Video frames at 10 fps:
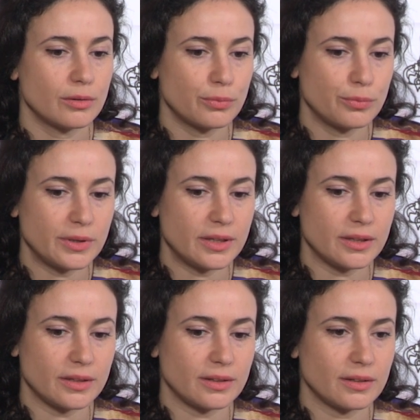
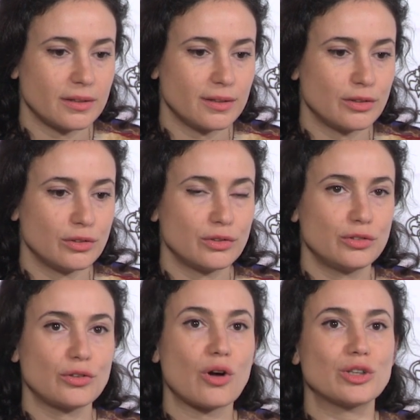really
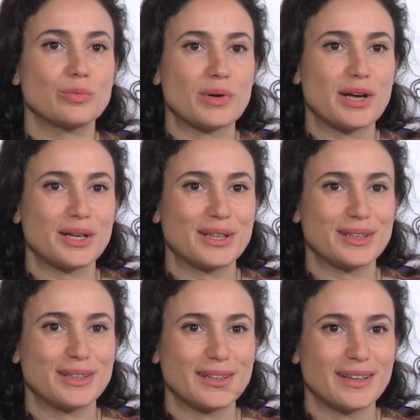shocked
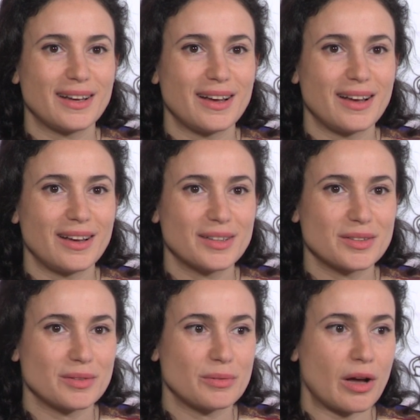by
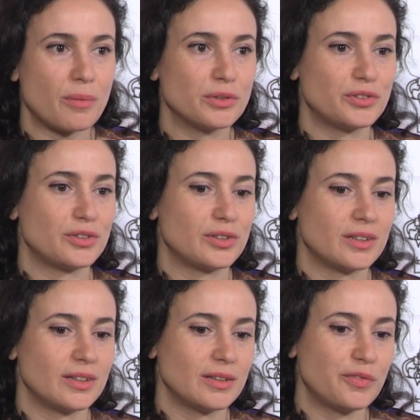how much
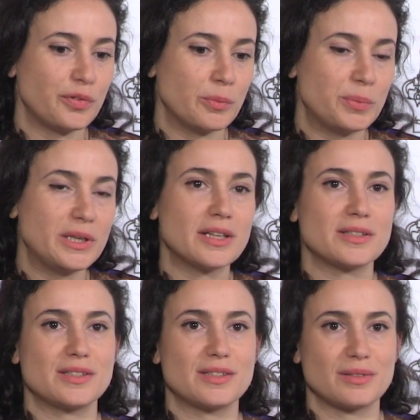the film
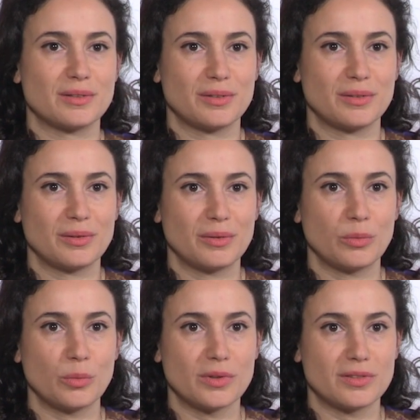begins
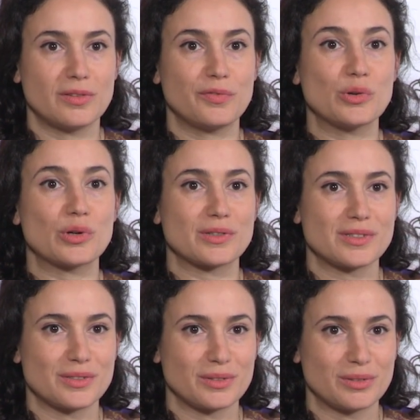with the
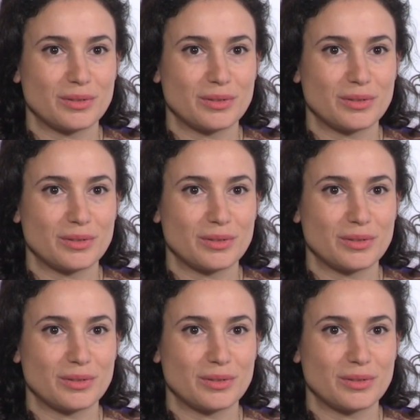viewers